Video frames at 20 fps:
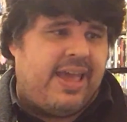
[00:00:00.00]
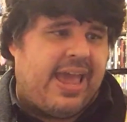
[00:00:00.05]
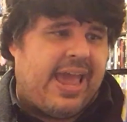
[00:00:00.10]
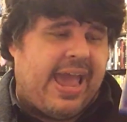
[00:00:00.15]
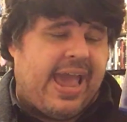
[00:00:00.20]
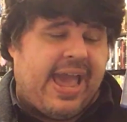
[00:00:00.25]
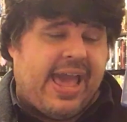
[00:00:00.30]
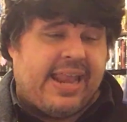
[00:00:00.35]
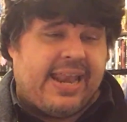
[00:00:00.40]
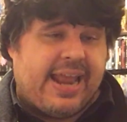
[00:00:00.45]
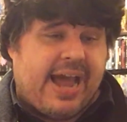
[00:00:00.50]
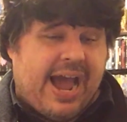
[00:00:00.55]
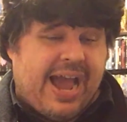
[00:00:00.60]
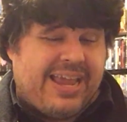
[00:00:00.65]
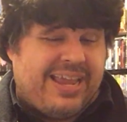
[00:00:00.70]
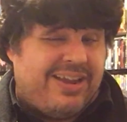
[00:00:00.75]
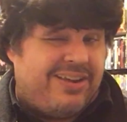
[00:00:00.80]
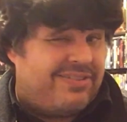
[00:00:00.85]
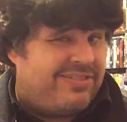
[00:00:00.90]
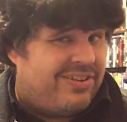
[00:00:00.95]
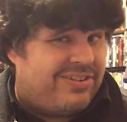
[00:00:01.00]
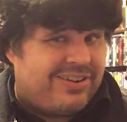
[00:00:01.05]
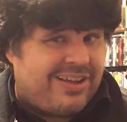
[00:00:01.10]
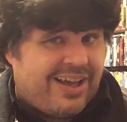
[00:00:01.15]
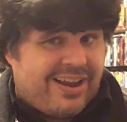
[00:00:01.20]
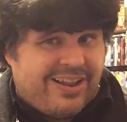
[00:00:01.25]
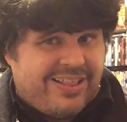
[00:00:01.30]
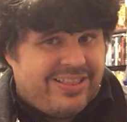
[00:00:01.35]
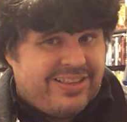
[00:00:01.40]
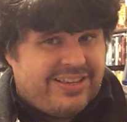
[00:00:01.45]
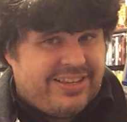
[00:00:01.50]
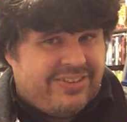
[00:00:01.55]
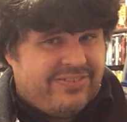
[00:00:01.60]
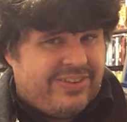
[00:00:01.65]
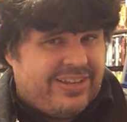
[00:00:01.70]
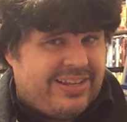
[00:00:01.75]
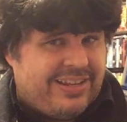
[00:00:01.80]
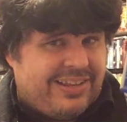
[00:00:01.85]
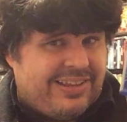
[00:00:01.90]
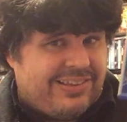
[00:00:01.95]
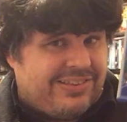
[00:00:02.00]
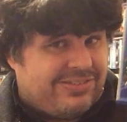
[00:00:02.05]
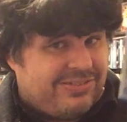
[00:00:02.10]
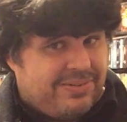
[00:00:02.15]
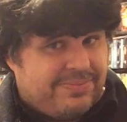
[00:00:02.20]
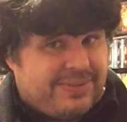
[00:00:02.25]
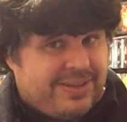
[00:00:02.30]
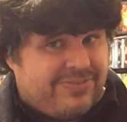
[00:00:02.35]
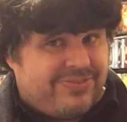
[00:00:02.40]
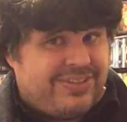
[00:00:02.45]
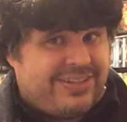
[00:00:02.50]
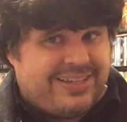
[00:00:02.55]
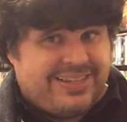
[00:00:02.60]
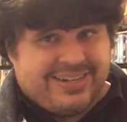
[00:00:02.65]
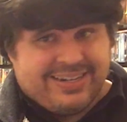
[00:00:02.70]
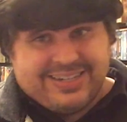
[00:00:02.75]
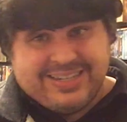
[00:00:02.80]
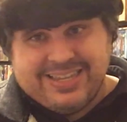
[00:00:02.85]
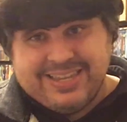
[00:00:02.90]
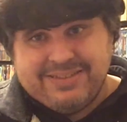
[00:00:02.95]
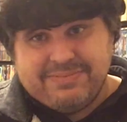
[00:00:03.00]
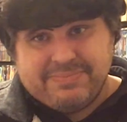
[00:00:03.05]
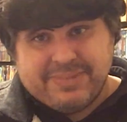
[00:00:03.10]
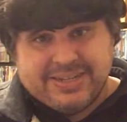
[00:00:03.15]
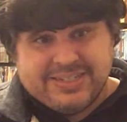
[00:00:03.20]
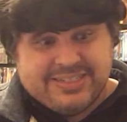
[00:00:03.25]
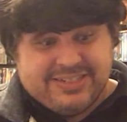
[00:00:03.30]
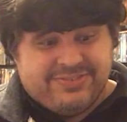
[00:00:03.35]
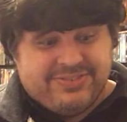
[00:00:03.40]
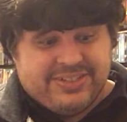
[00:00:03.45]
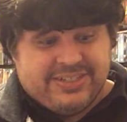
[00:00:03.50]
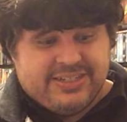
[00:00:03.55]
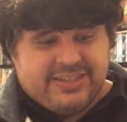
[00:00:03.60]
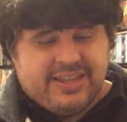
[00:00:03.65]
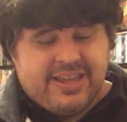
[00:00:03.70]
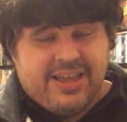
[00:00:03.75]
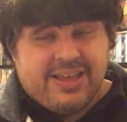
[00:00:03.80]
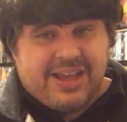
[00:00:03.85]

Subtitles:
And I hear they're not on the DVD, so I'm definitely going to keep my DVD.